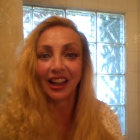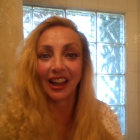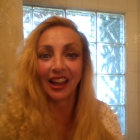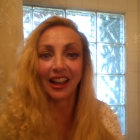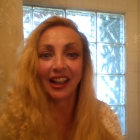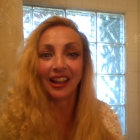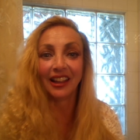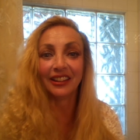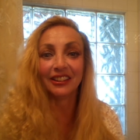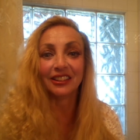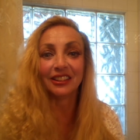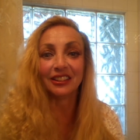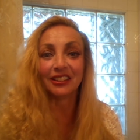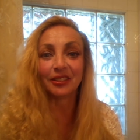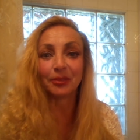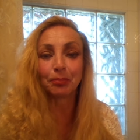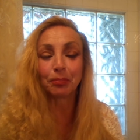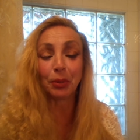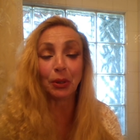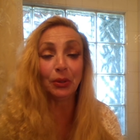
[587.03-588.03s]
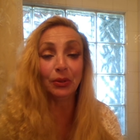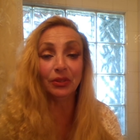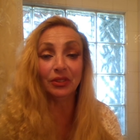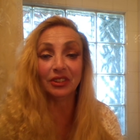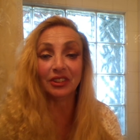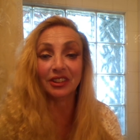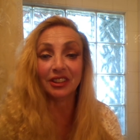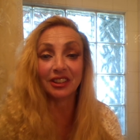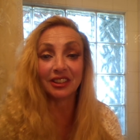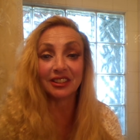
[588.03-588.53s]
and
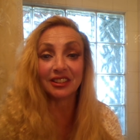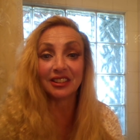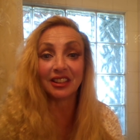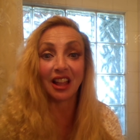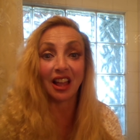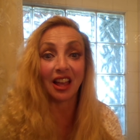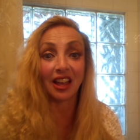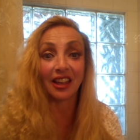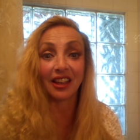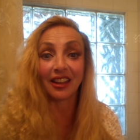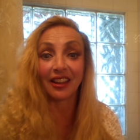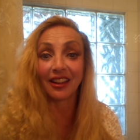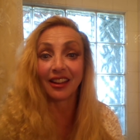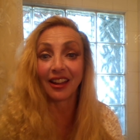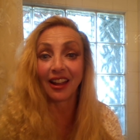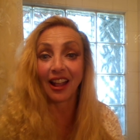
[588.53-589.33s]
Putin looks like